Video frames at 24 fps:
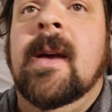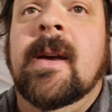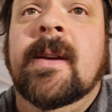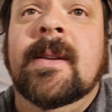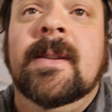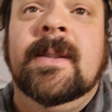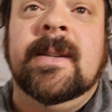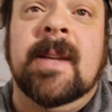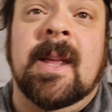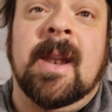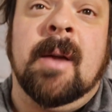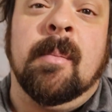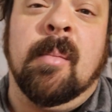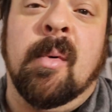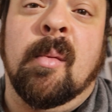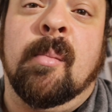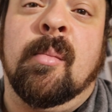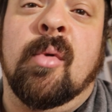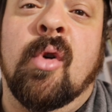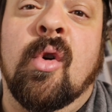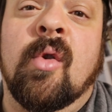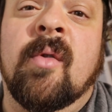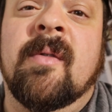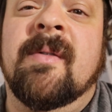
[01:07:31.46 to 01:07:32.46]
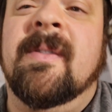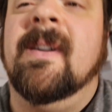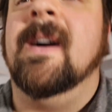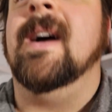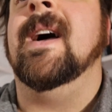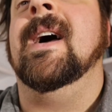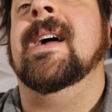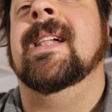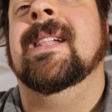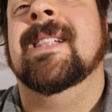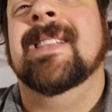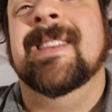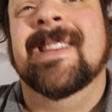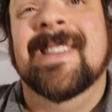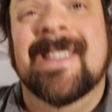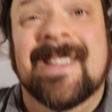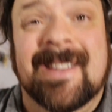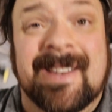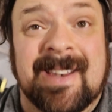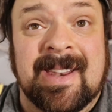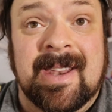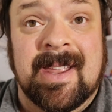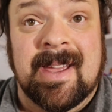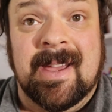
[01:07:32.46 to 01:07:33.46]
Set up a profile
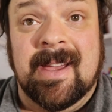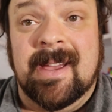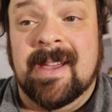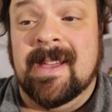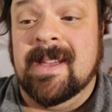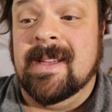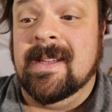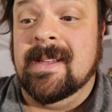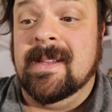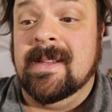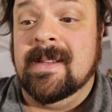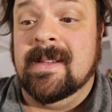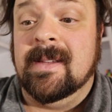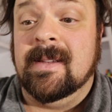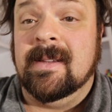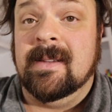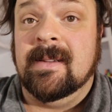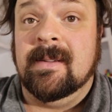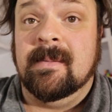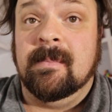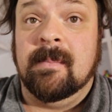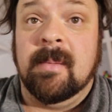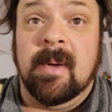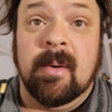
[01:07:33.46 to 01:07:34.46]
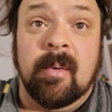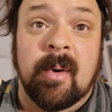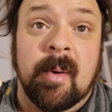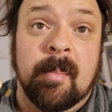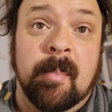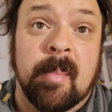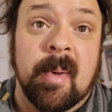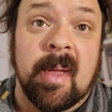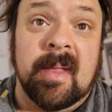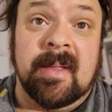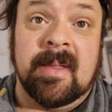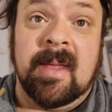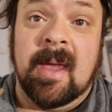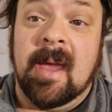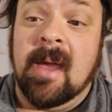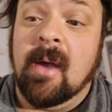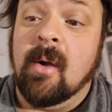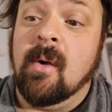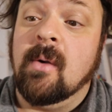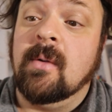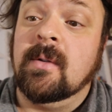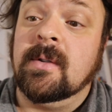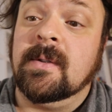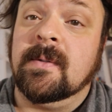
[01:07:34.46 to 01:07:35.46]
in uh, my Repetier
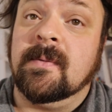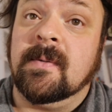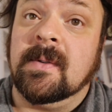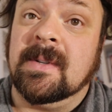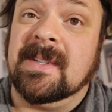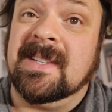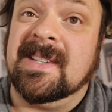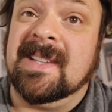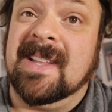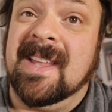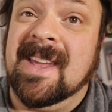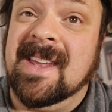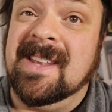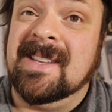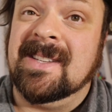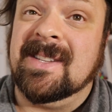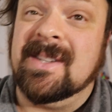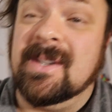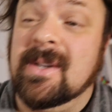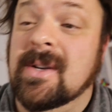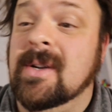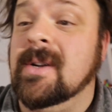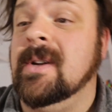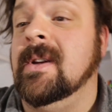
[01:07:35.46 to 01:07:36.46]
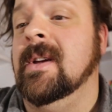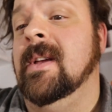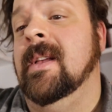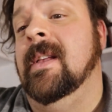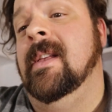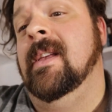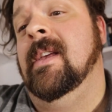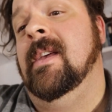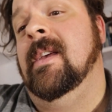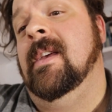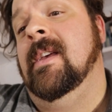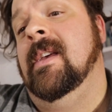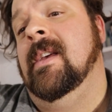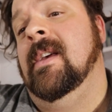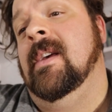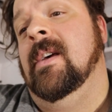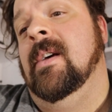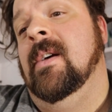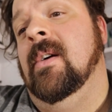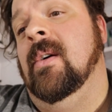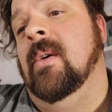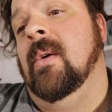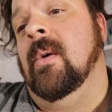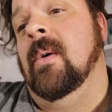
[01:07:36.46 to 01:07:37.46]
host for Slicer.
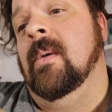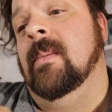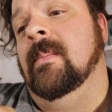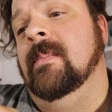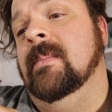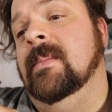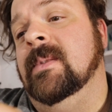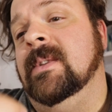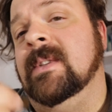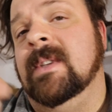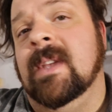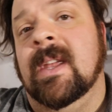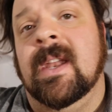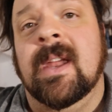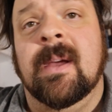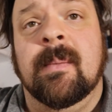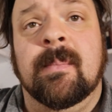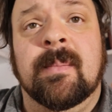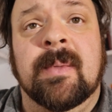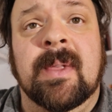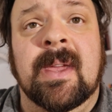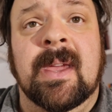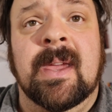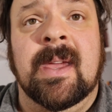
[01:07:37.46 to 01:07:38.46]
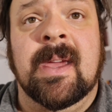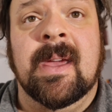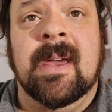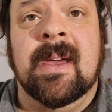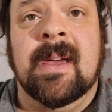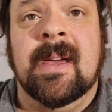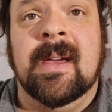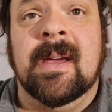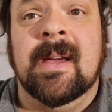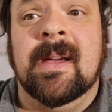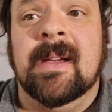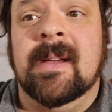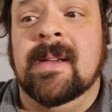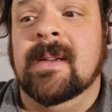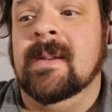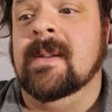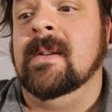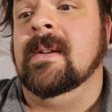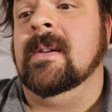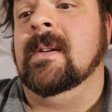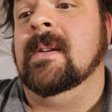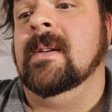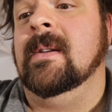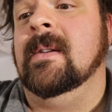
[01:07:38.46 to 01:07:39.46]
Set up the uh,
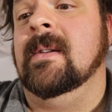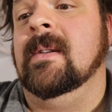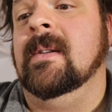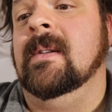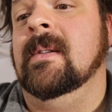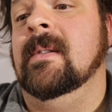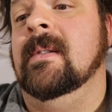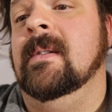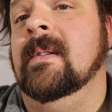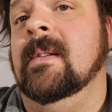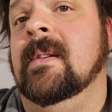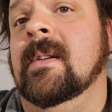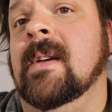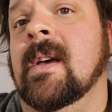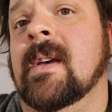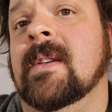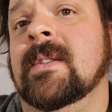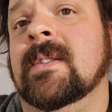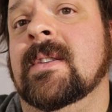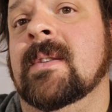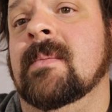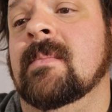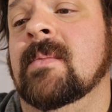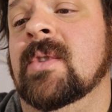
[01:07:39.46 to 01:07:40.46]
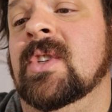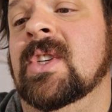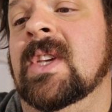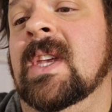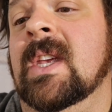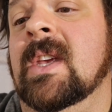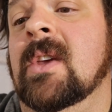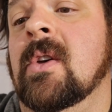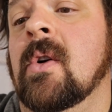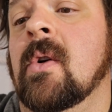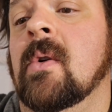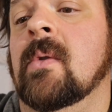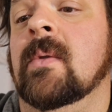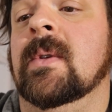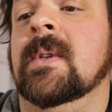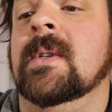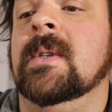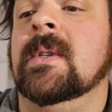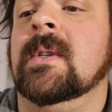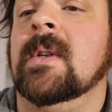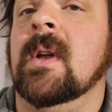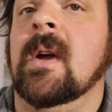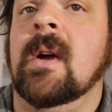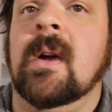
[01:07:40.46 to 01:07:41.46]
custom G-code
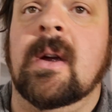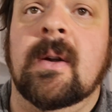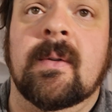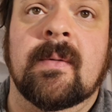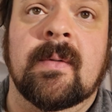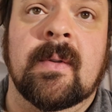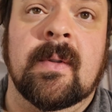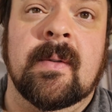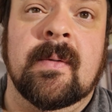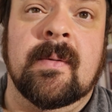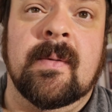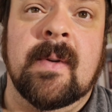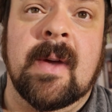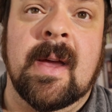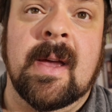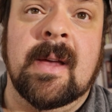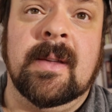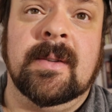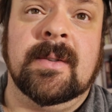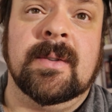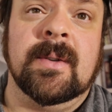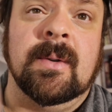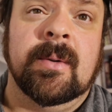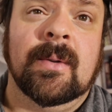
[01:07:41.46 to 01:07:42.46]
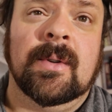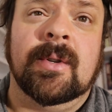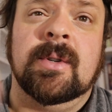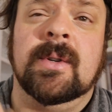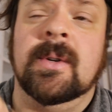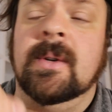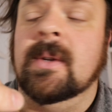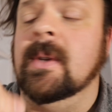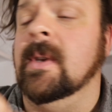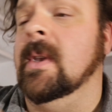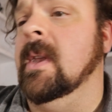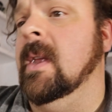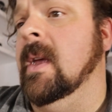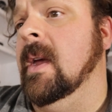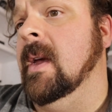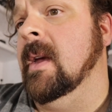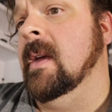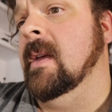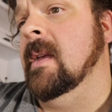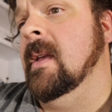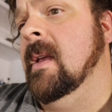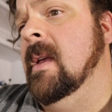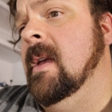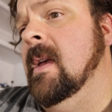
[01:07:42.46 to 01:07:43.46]
start for the file, so it should uh,